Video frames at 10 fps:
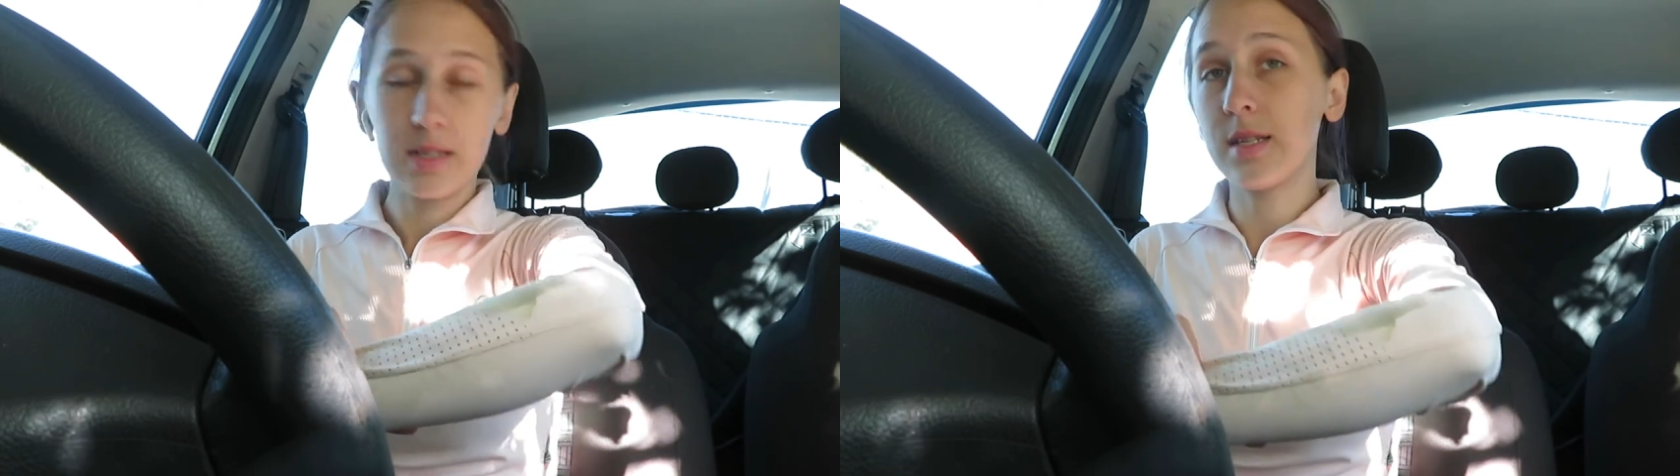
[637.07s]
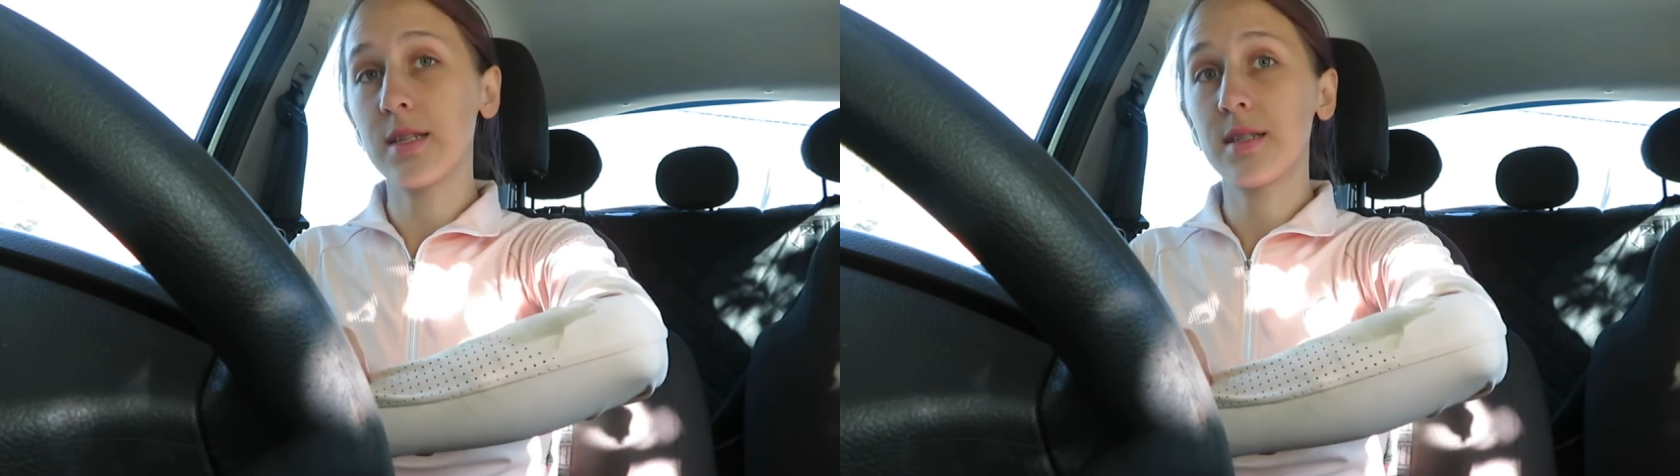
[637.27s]

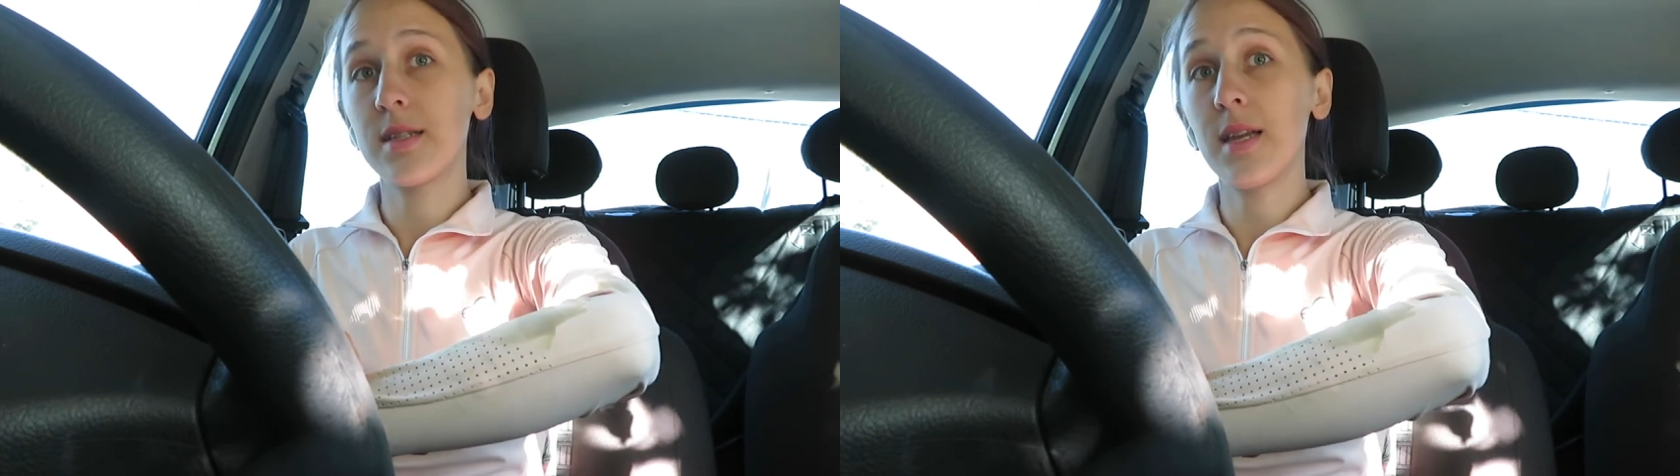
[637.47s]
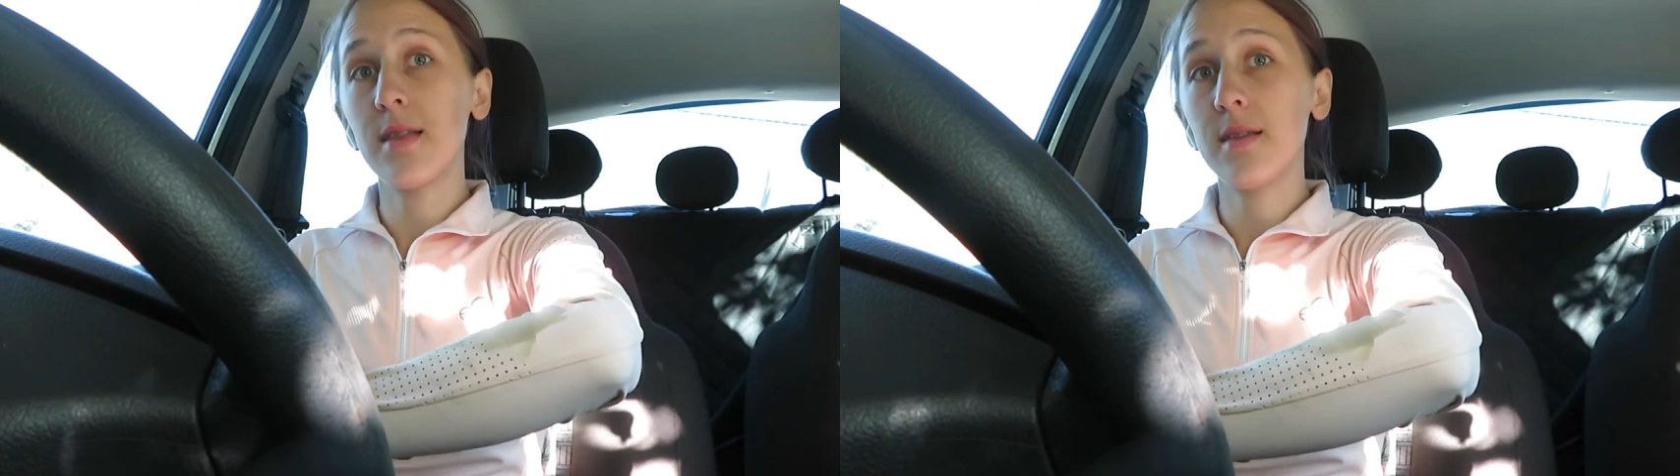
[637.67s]
doesn't
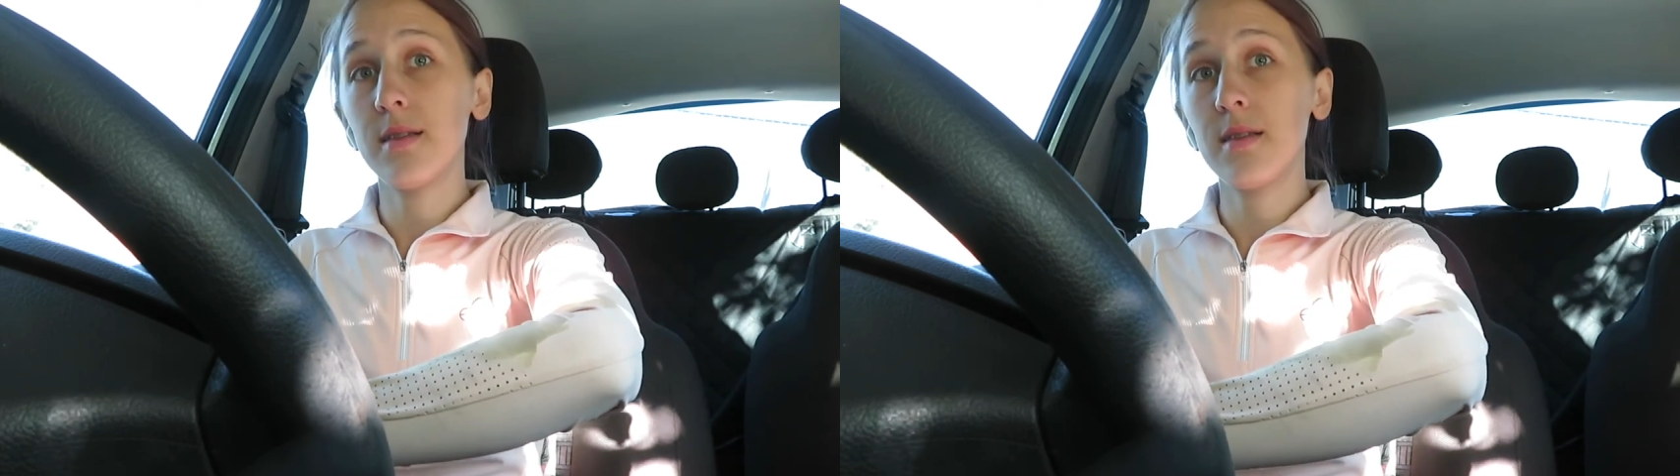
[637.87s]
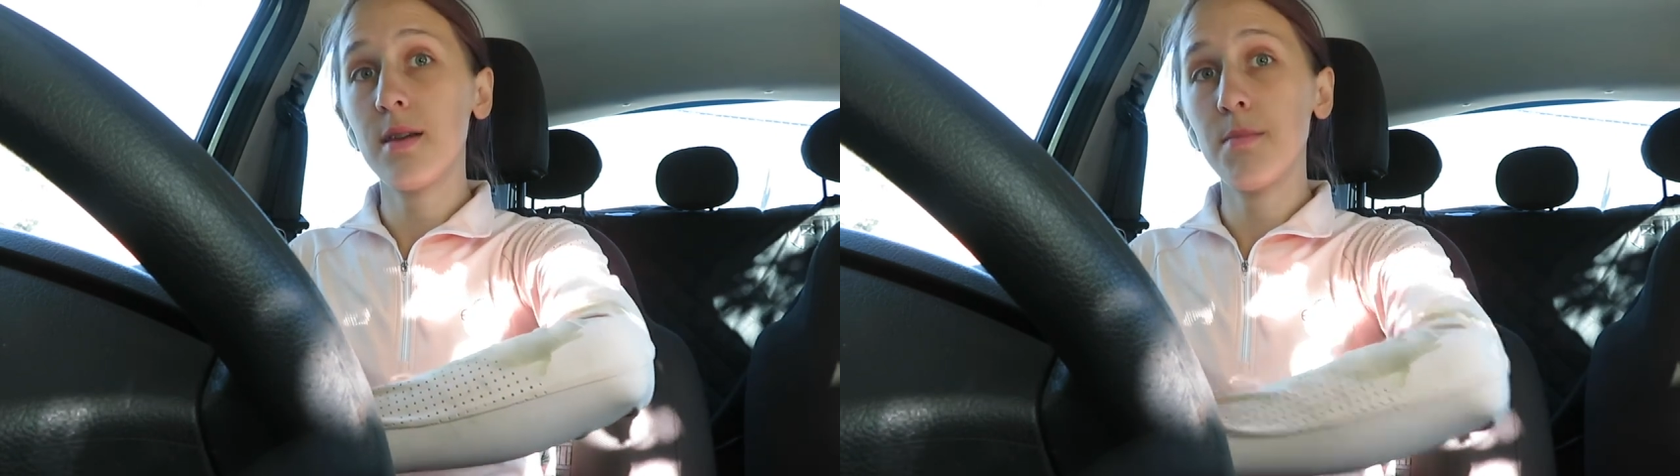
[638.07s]
stand
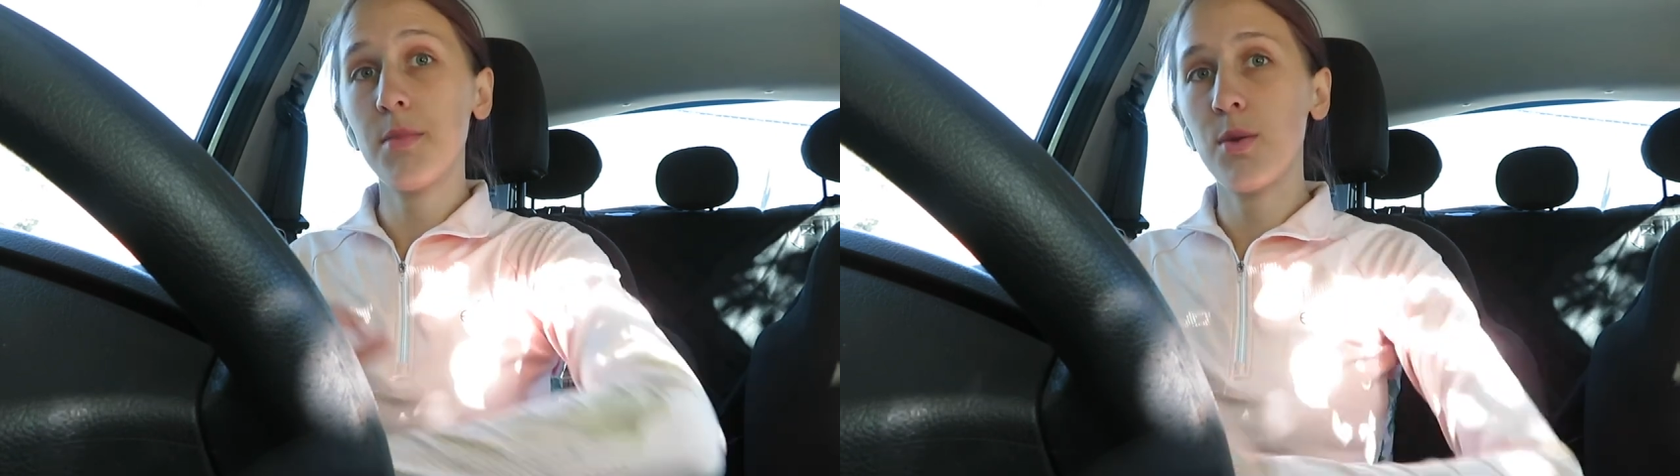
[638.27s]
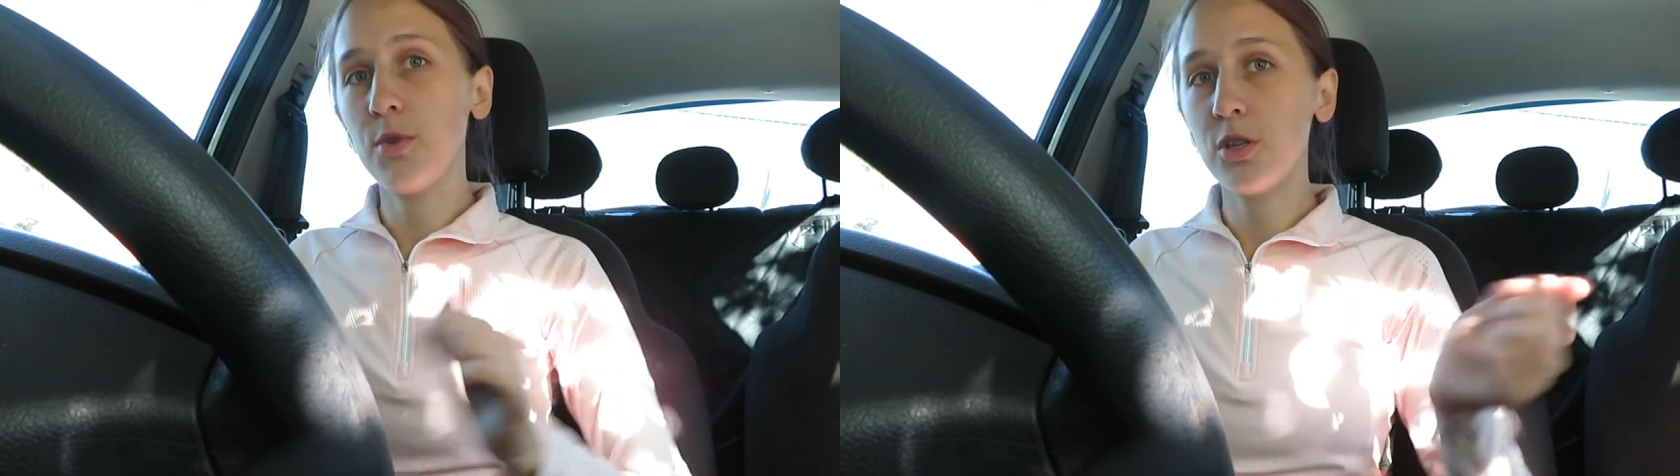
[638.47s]
this time
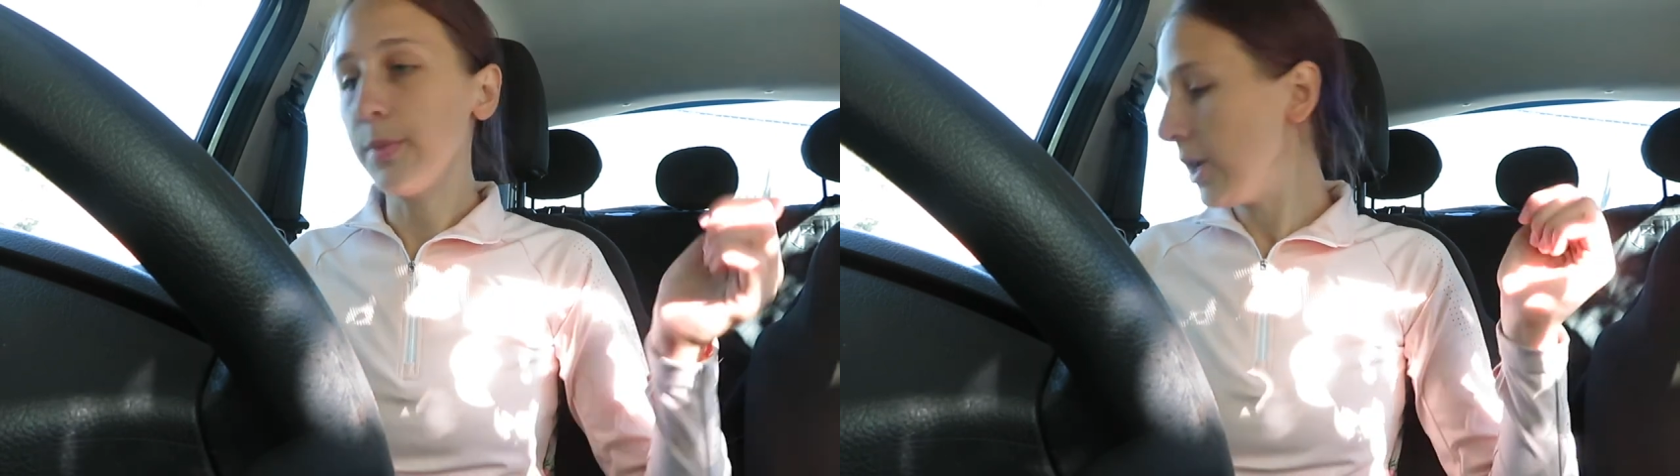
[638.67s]
and we should